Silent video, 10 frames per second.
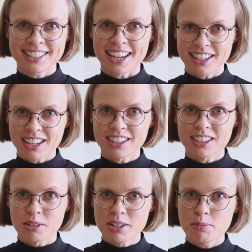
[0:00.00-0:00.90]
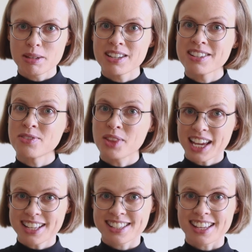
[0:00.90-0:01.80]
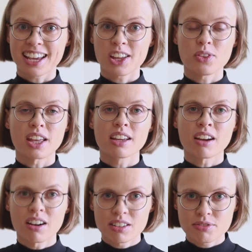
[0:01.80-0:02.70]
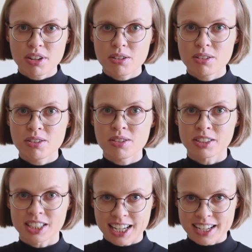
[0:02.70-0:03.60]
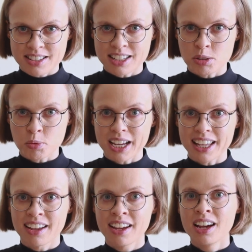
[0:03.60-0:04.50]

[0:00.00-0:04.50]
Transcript: taking notes because they say they can't focus on the text that way.